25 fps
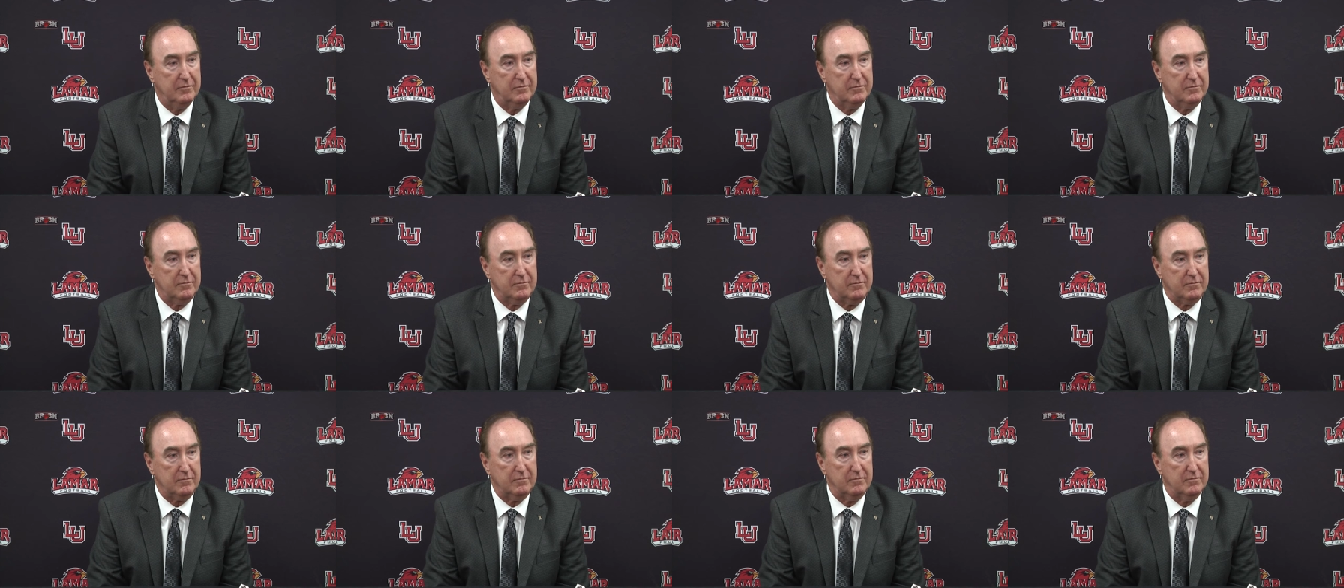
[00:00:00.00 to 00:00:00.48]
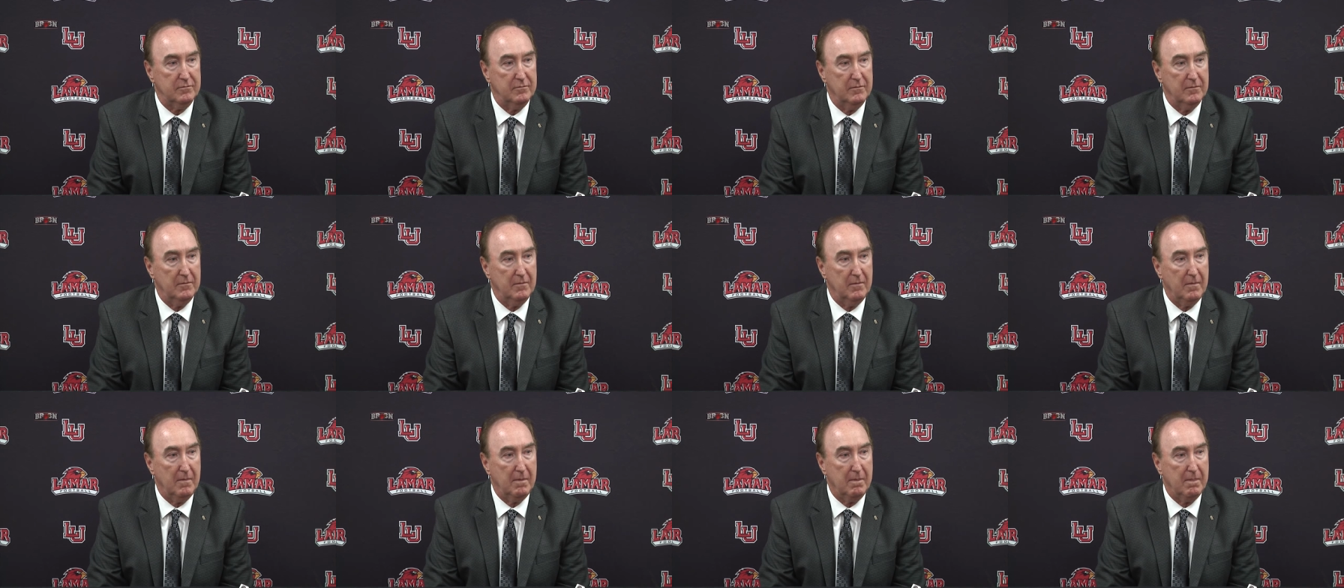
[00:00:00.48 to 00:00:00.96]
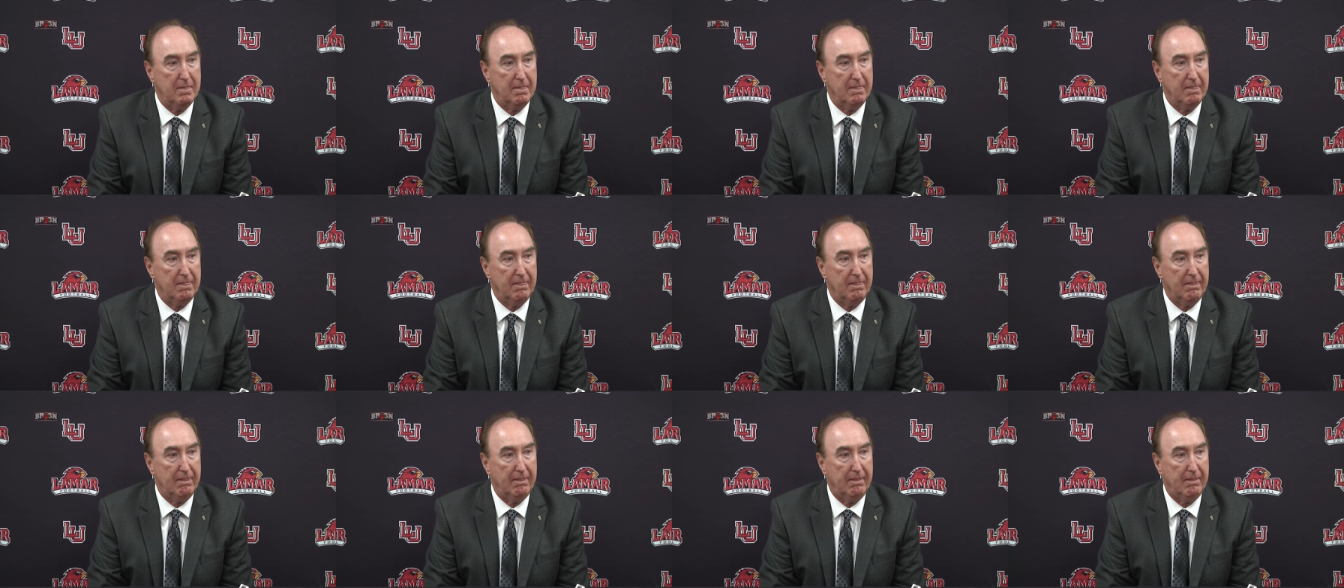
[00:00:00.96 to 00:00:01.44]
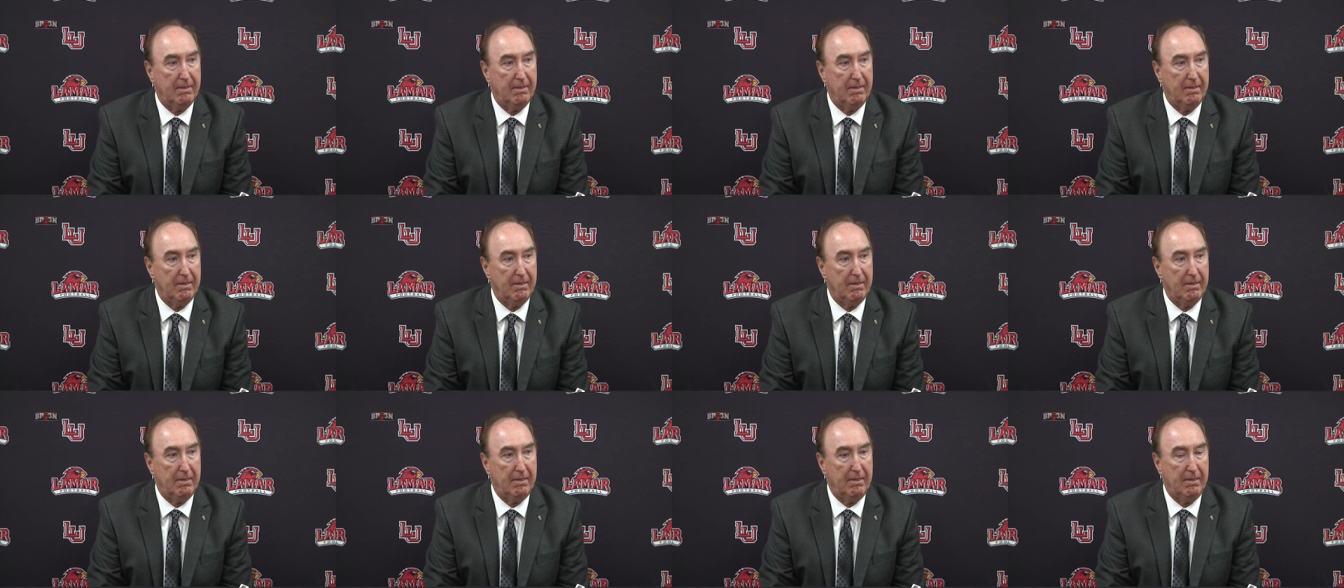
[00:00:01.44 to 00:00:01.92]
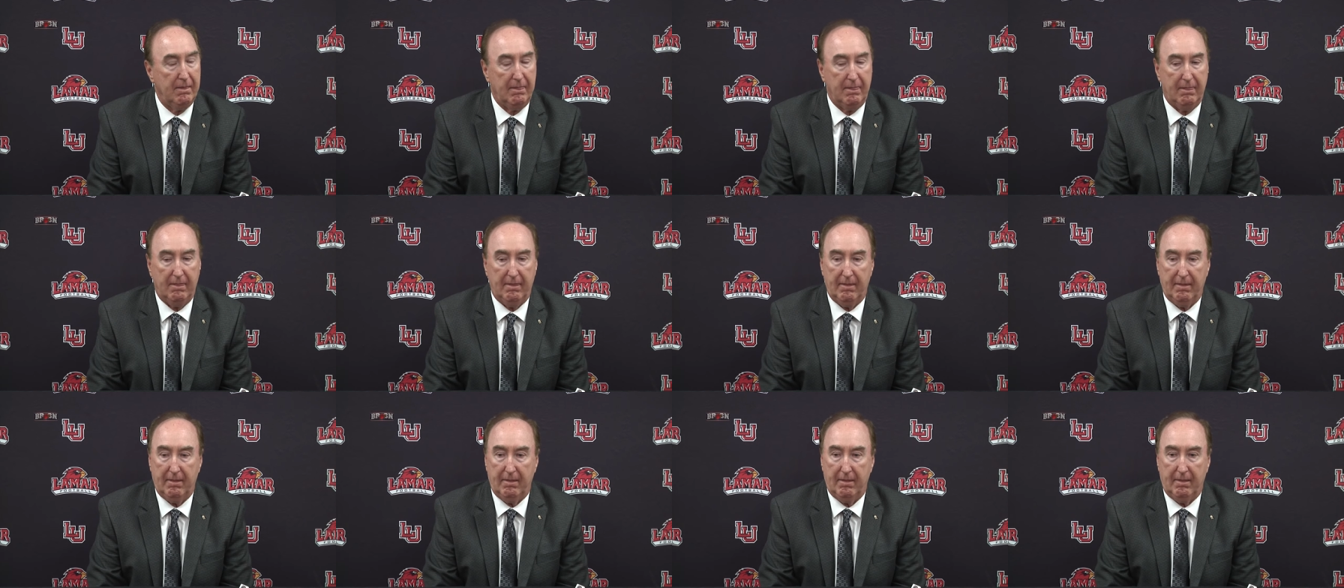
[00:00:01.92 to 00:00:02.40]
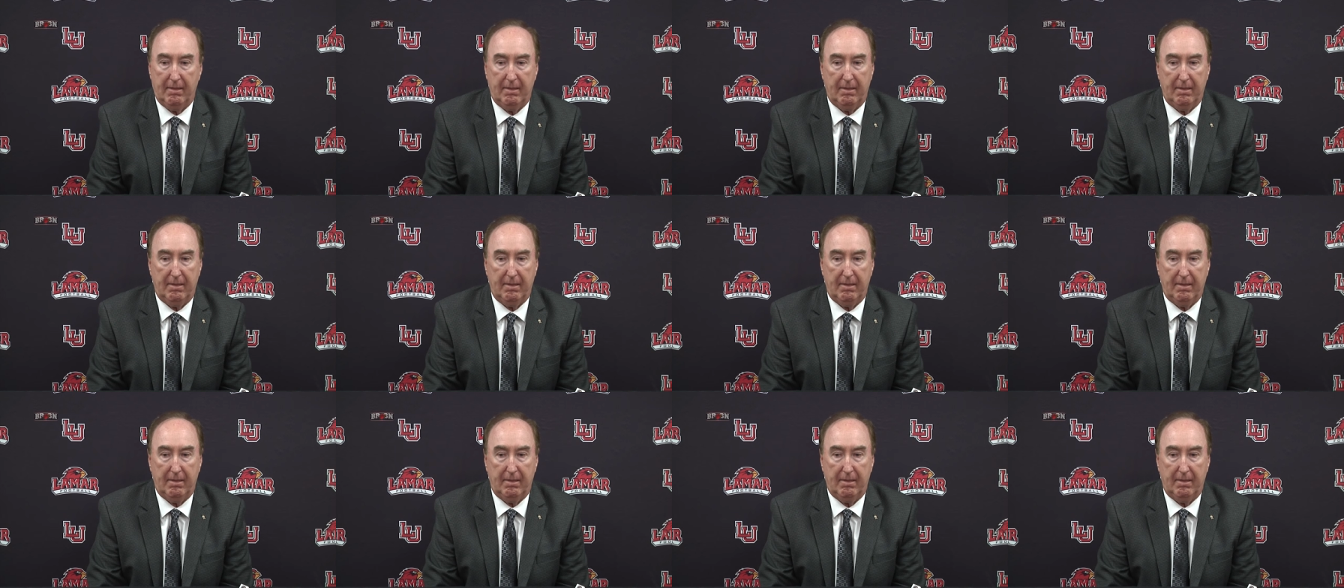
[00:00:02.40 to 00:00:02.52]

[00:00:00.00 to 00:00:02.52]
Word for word: but if you could, what are maybe a couple of the